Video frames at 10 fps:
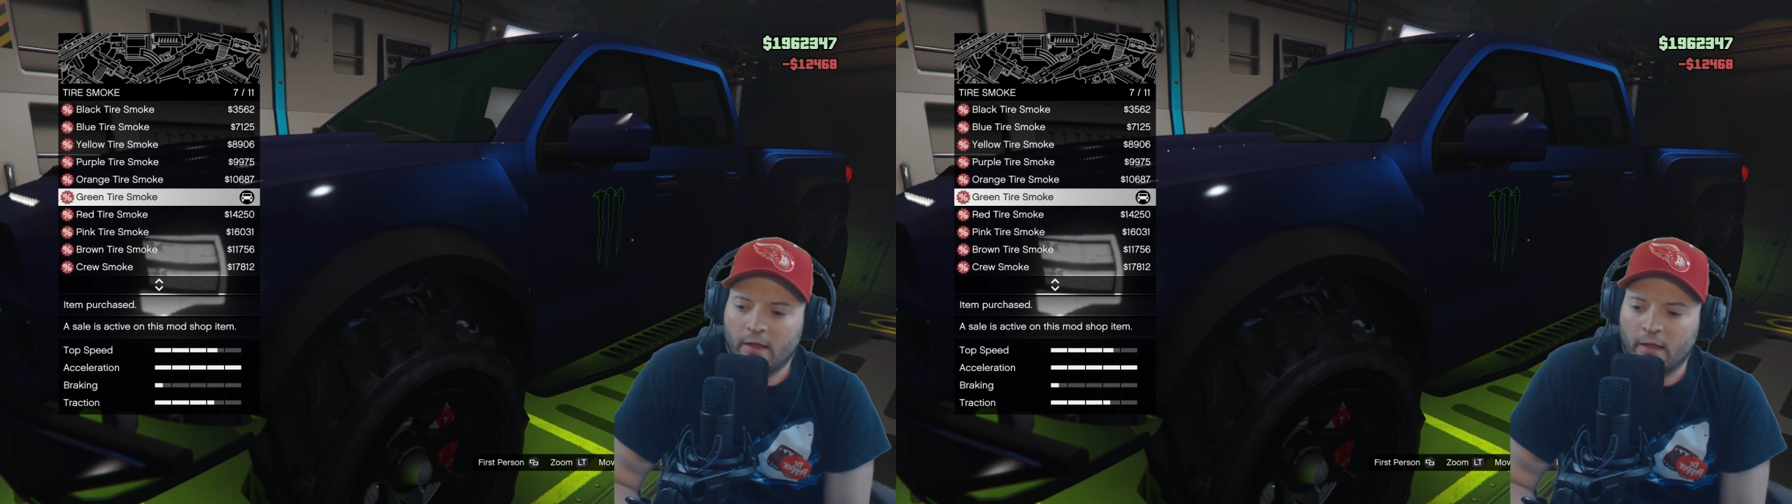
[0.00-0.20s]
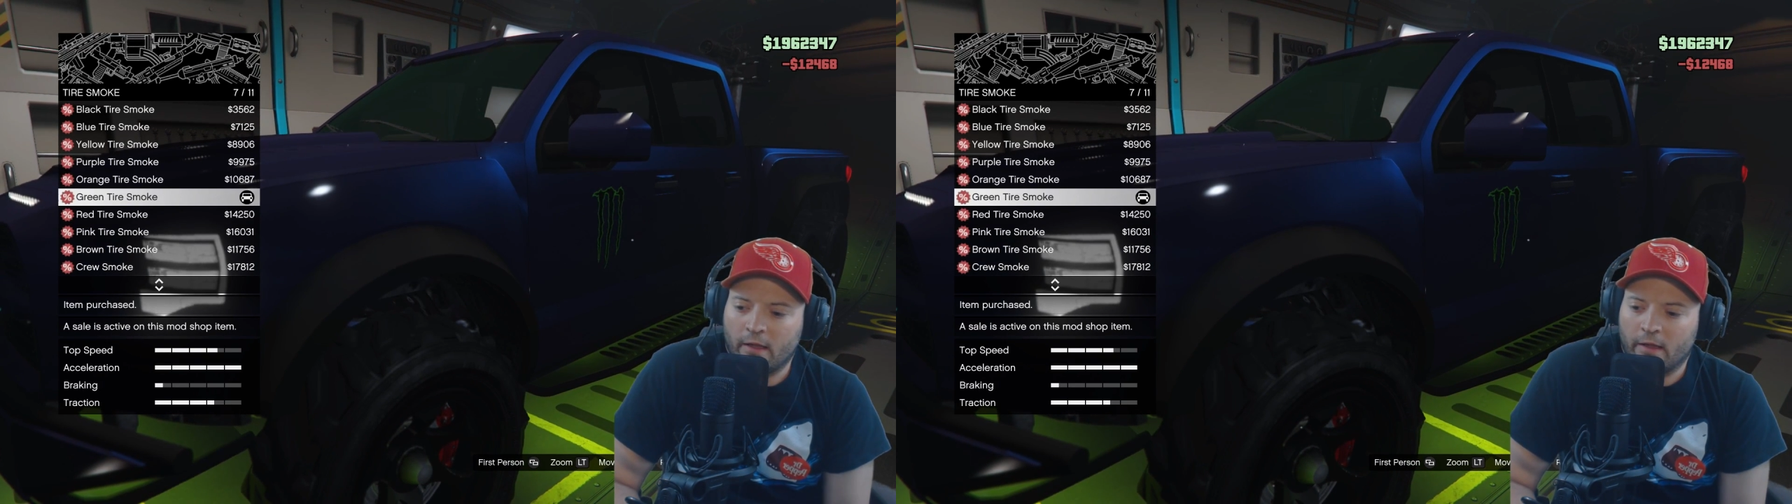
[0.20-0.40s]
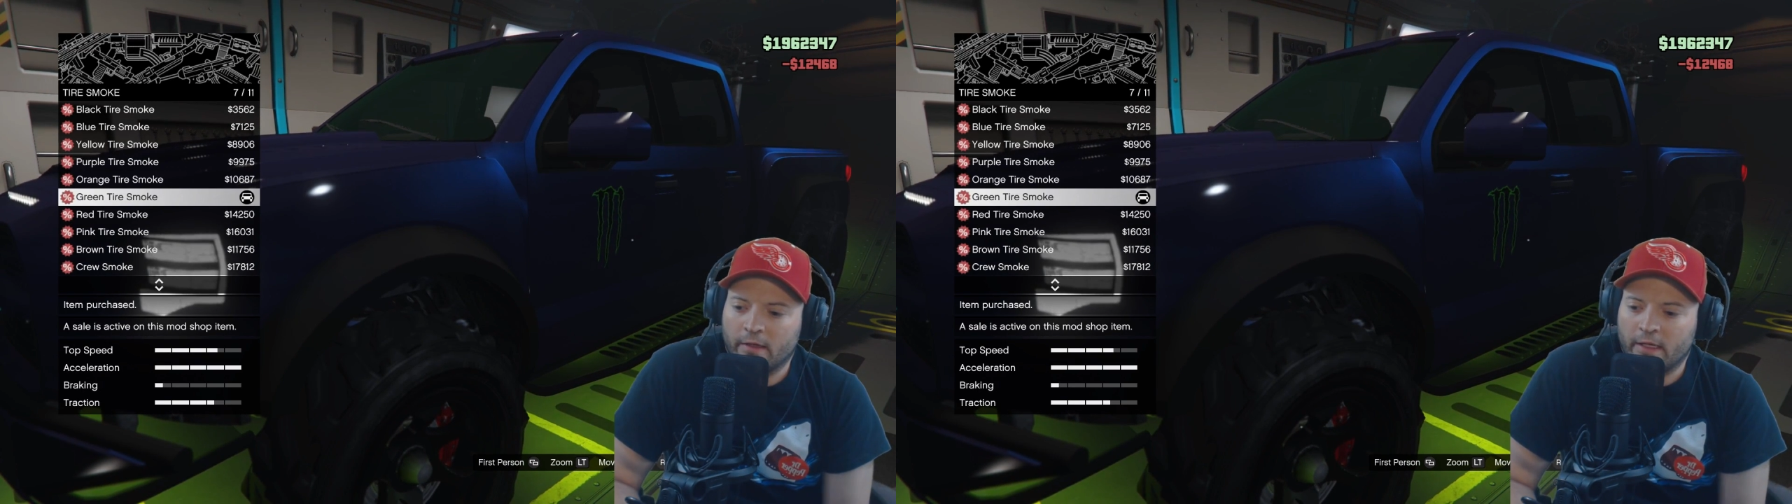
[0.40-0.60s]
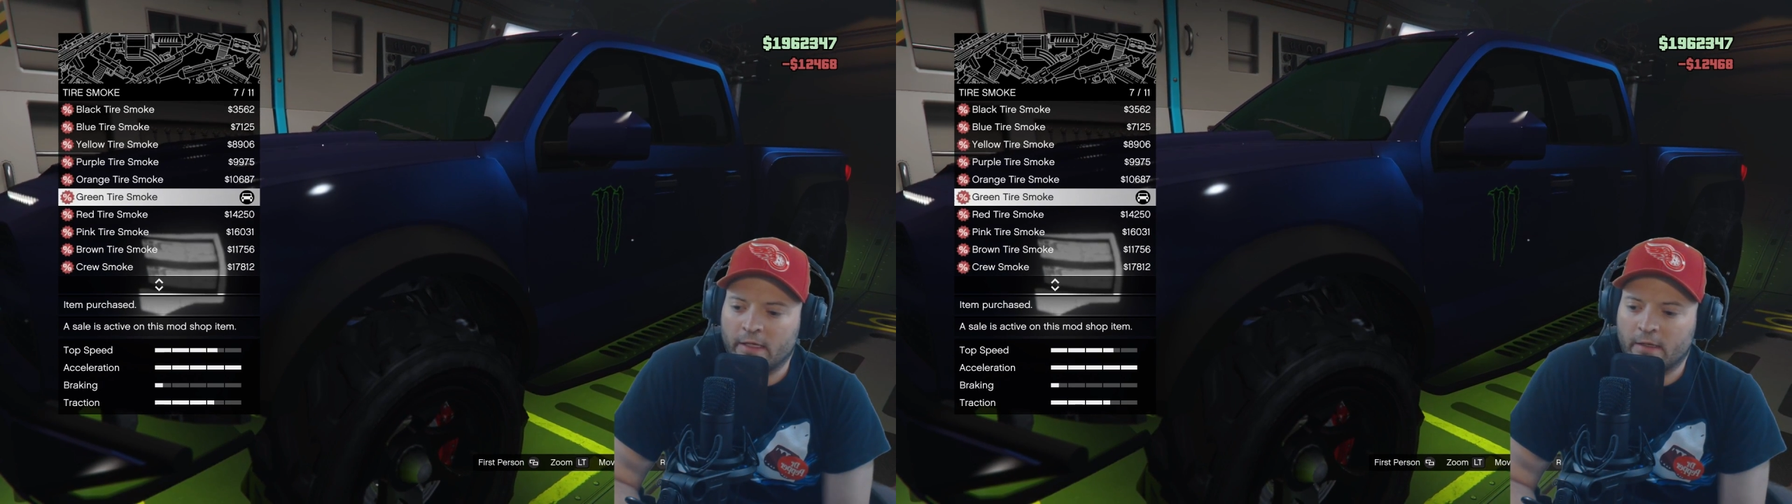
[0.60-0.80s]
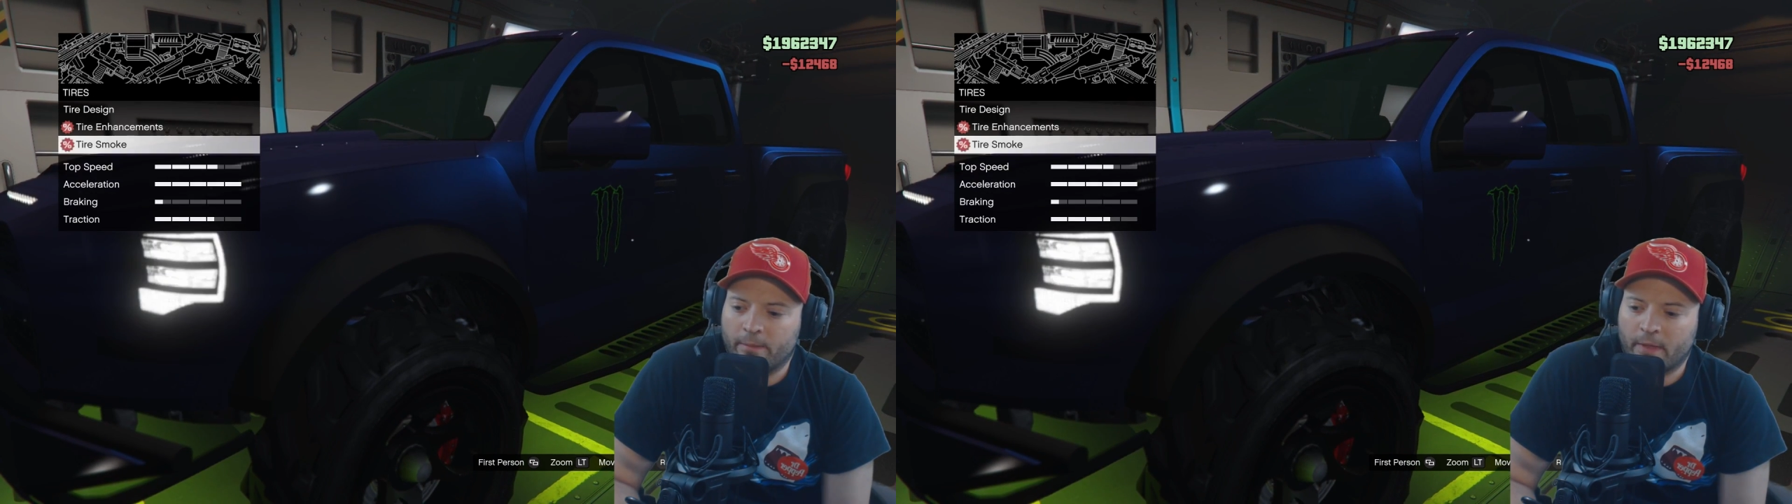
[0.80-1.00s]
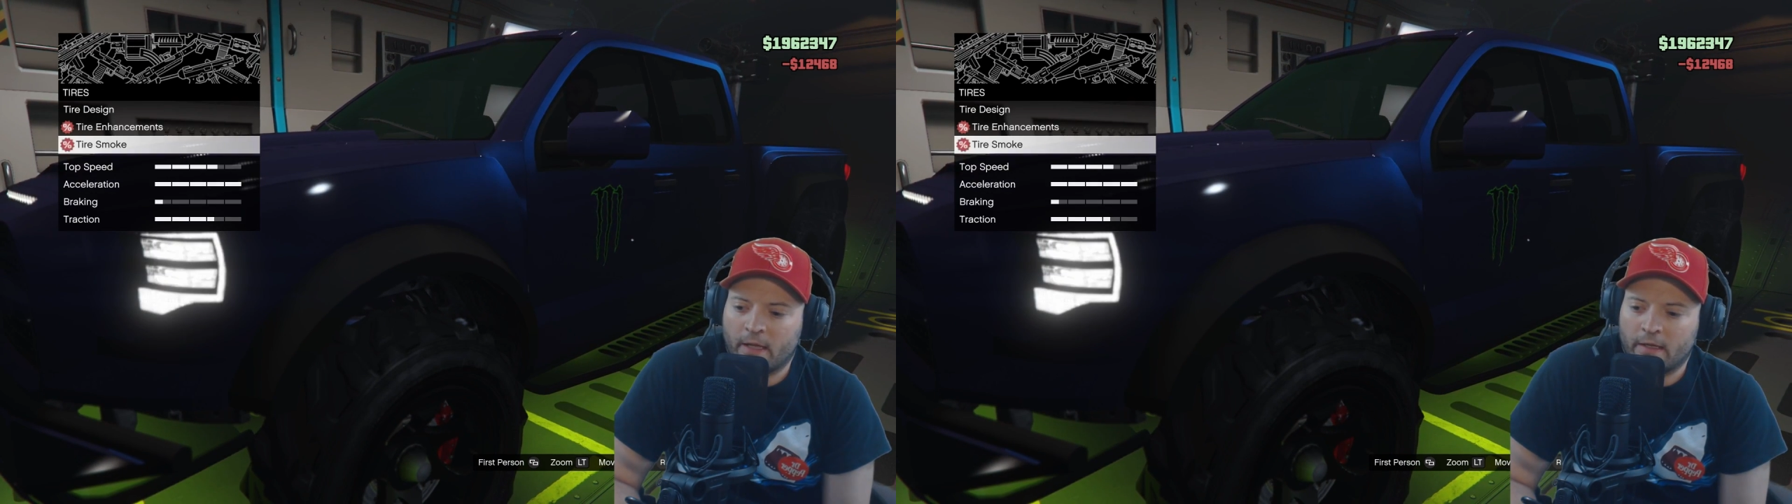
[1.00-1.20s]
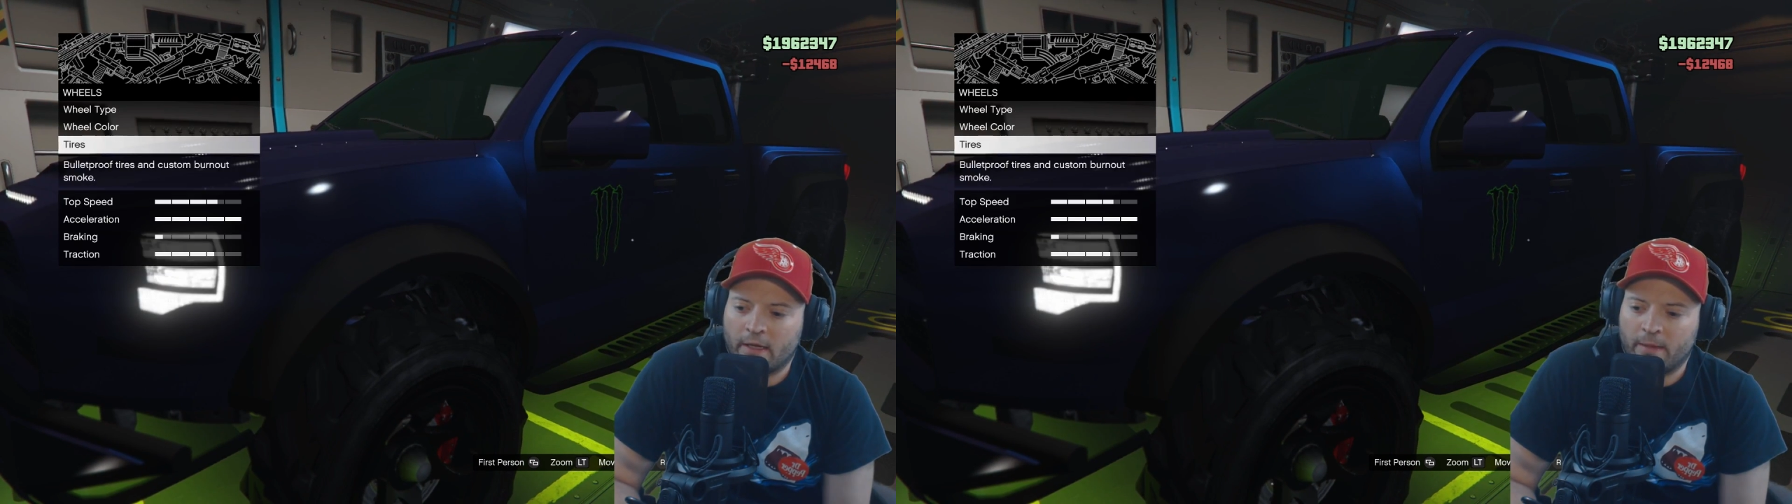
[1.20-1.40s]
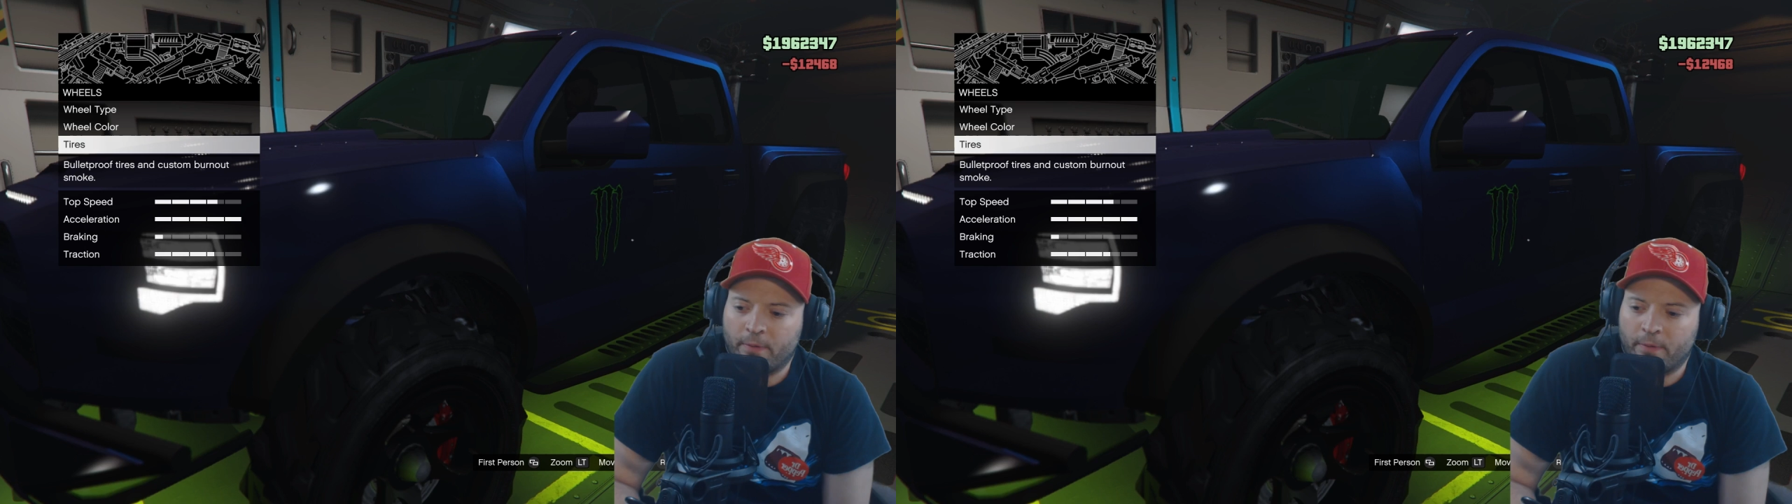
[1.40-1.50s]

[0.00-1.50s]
and end up on a